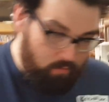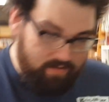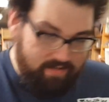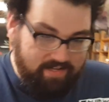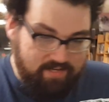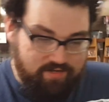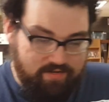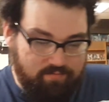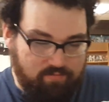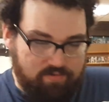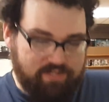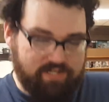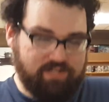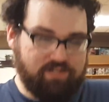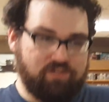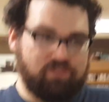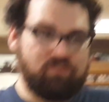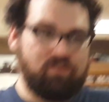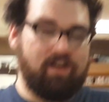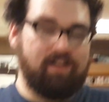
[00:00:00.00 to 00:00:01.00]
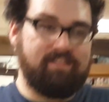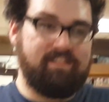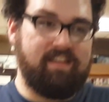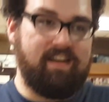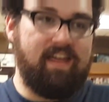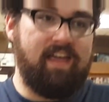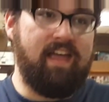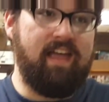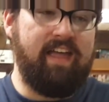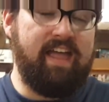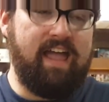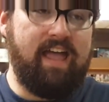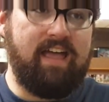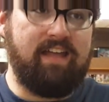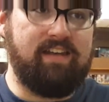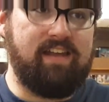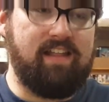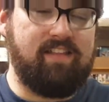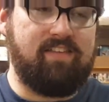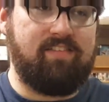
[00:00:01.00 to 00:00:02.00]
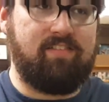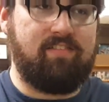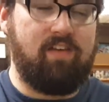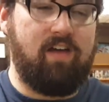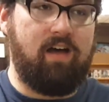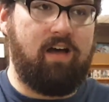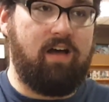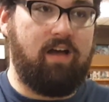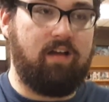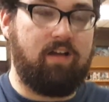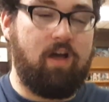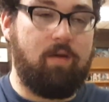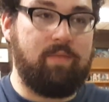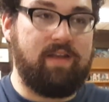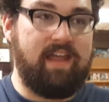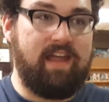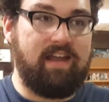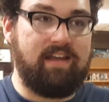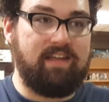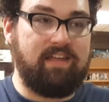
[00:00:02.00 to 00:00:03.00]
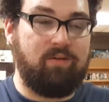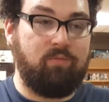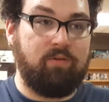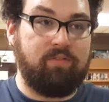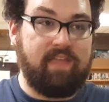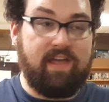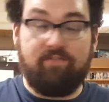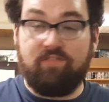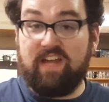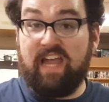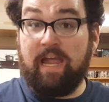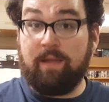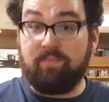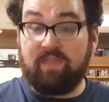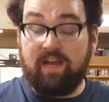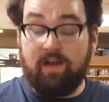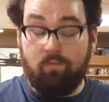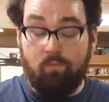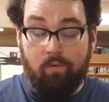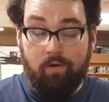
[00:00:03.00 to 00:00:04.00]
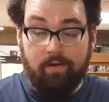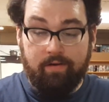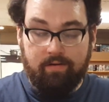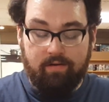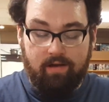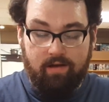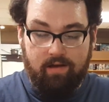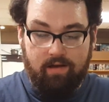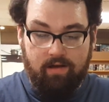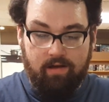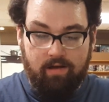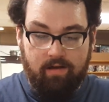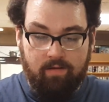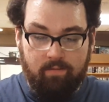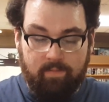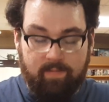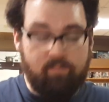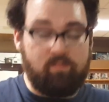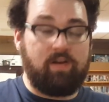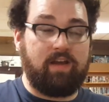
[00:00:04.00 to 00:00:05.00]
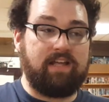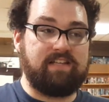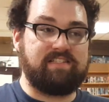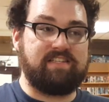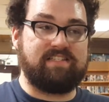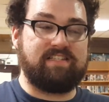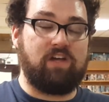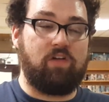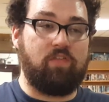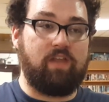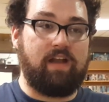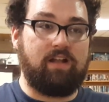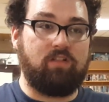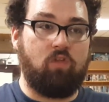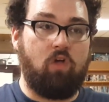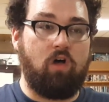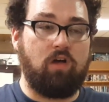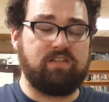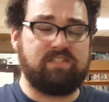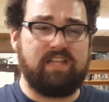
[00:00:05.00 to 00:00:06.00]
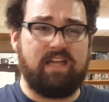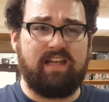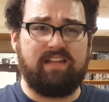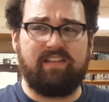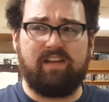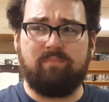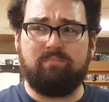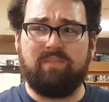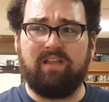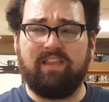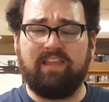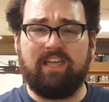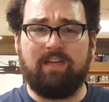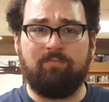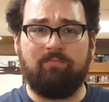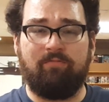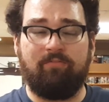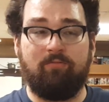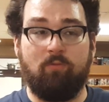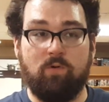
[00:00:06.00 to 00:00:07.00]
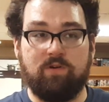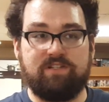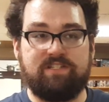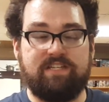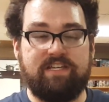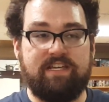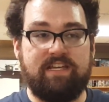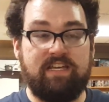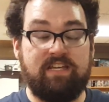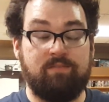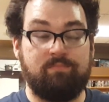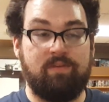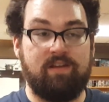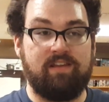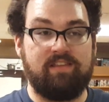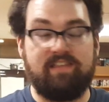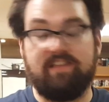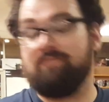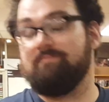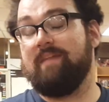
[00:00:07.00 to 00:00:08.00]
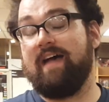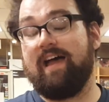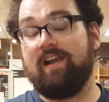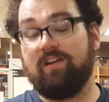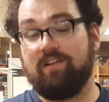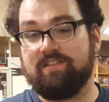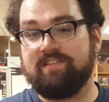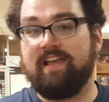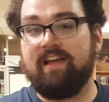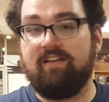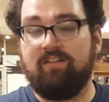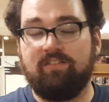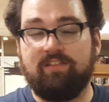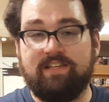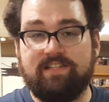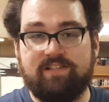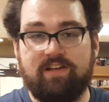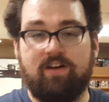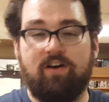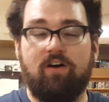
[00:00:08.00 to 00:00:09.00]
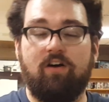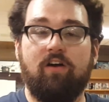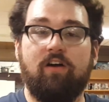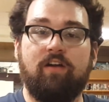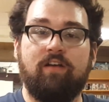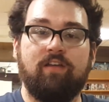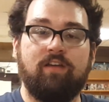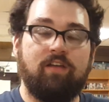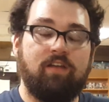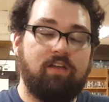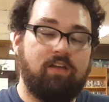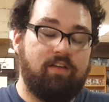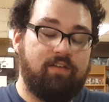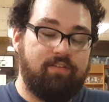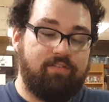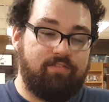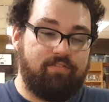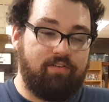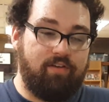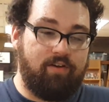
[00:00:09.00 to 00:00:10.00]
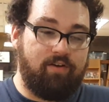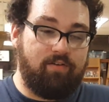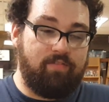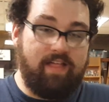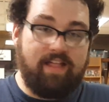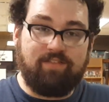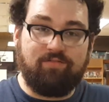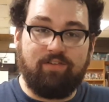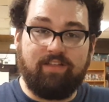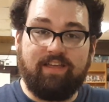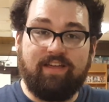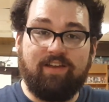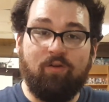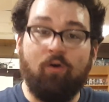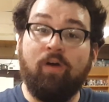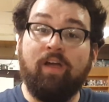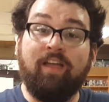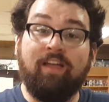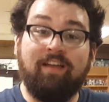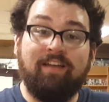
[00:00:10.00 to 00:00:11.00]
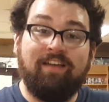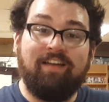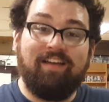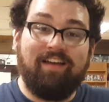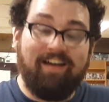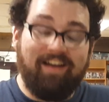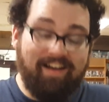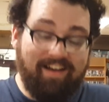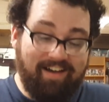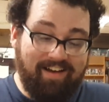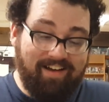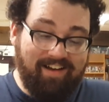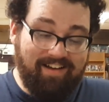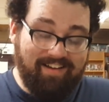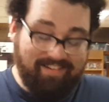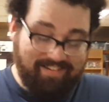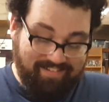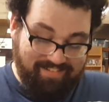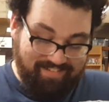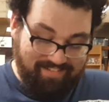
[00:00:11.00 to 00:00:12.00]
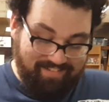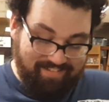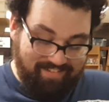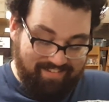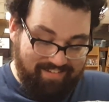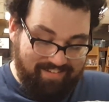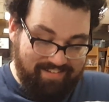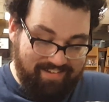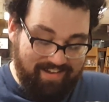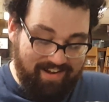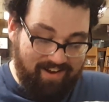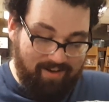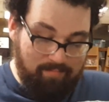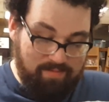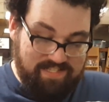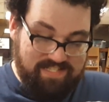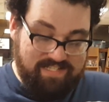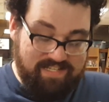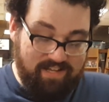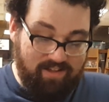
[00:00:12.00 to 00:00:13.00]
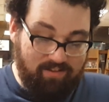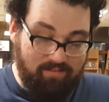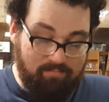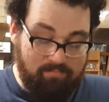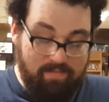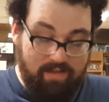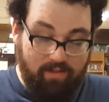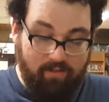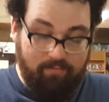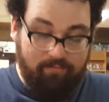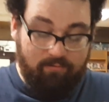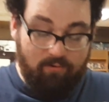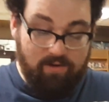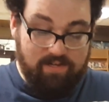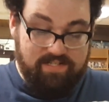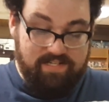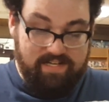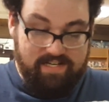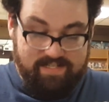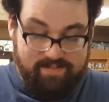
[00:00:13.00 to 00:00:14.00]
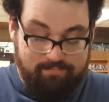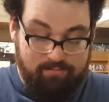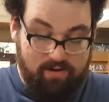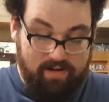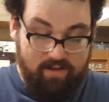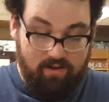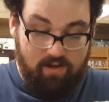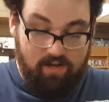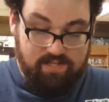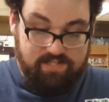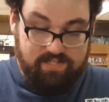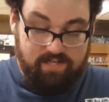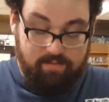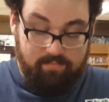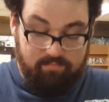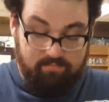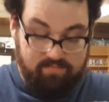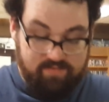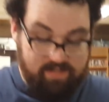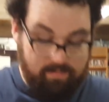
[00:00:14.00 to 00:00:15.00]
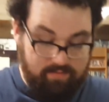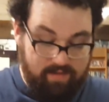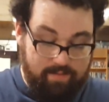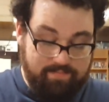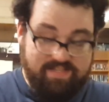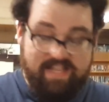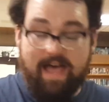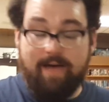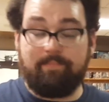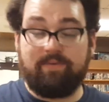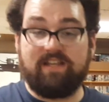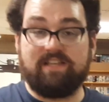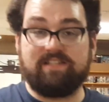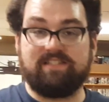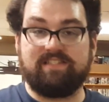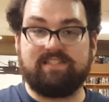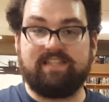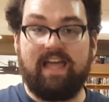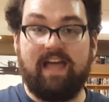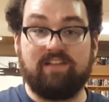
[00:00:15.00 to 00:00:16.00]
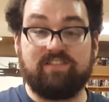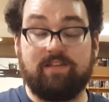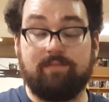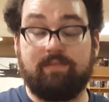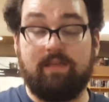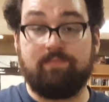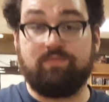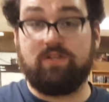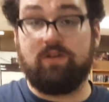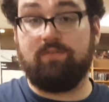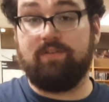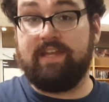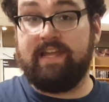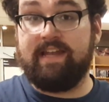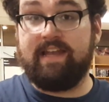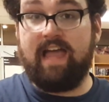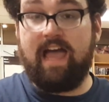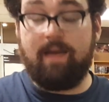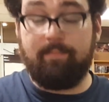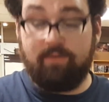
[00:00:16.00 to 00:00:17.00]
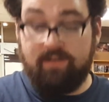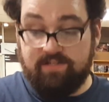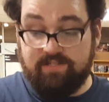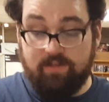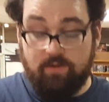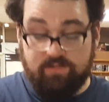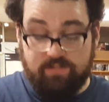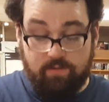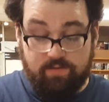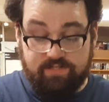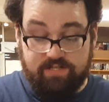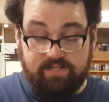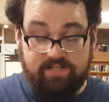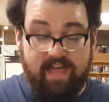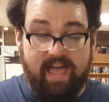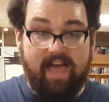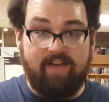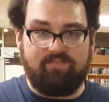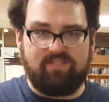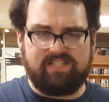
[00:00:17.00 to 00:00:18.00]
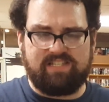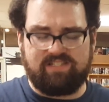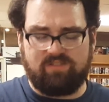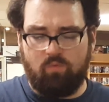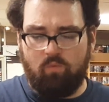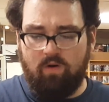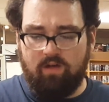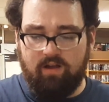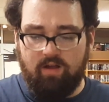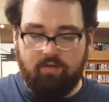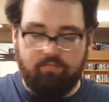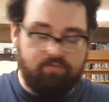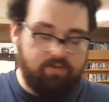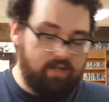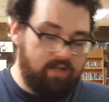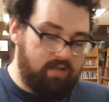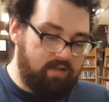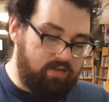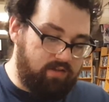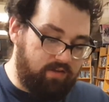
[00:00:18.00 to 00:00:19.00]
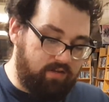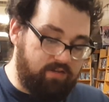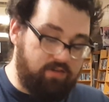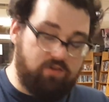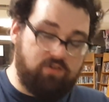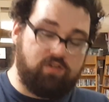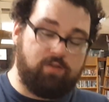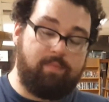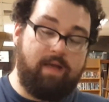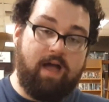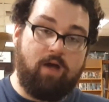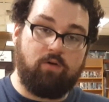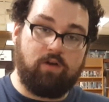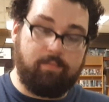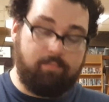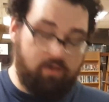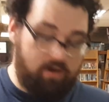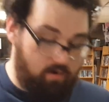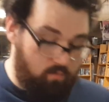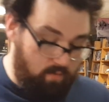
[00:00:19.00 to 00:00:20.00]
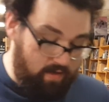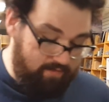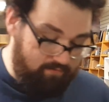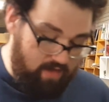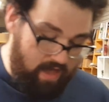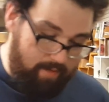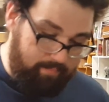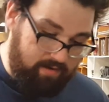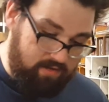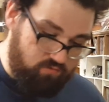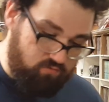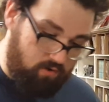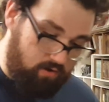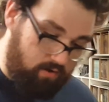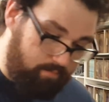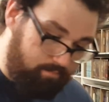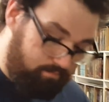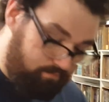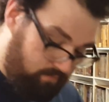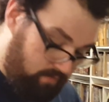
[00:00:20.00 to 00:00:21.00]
edition, which I just tried today, and it's come in handy with every game that I won. Even against the cell that I lost, I ended up milling him 14, but it didn't matter because Ariel needs a card, so that's really annoying. But still, mill 14 is pretty awesome. Sometimes Nappa doesn't stay out, sometimes you don't need Nappa, so it's always good to have this. It's a one-of. You can use your power to put it away if you happen to draw it.